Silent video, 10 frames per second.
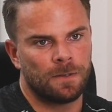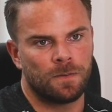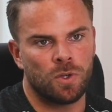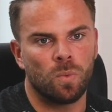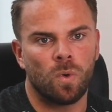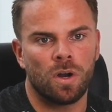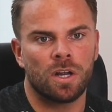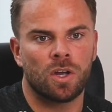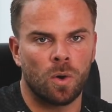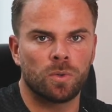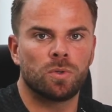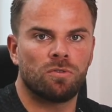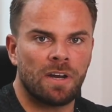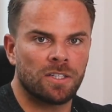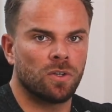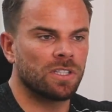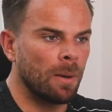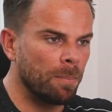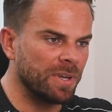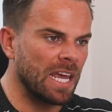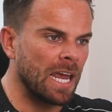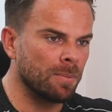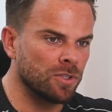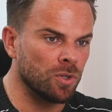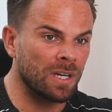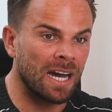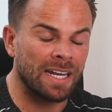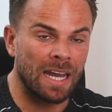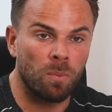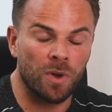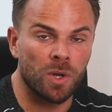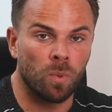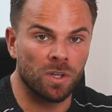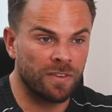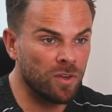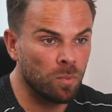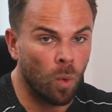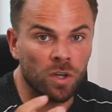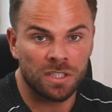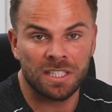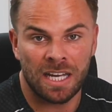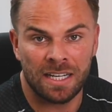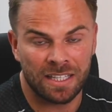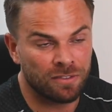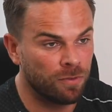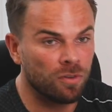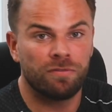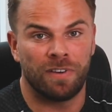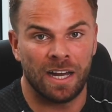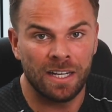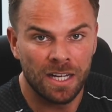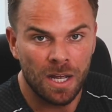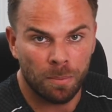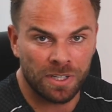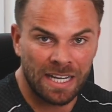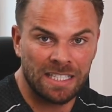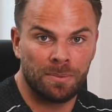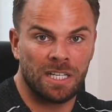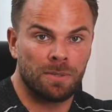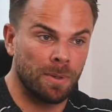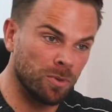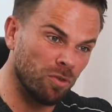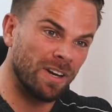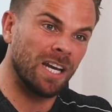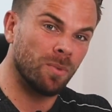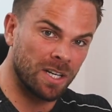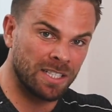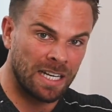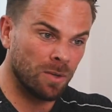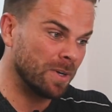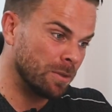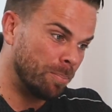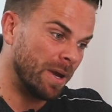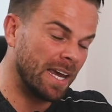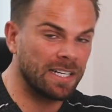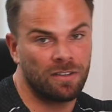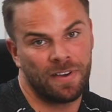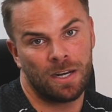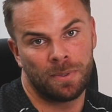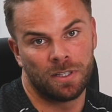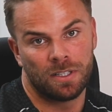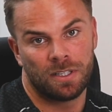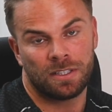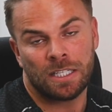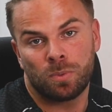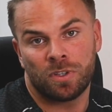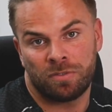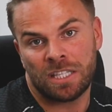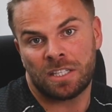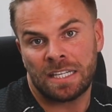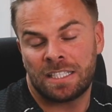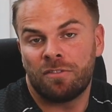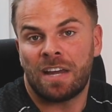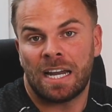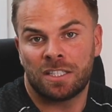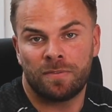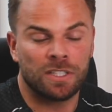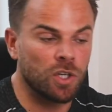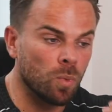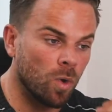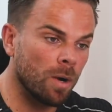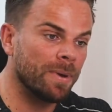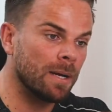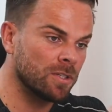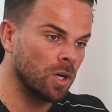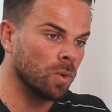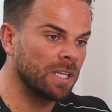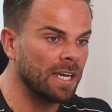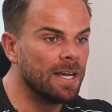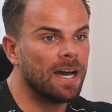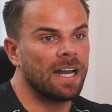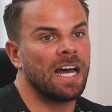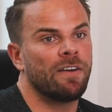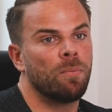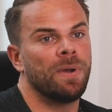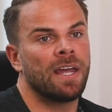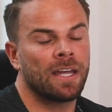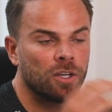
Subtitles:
You want to go to a restaurant and be able to kind of get what you want. If you want a salad, that's fucking fine. But 90% of people don't really want a salad when there's burgers available. That's the reality of it. So you want to be able to go there and have a burger.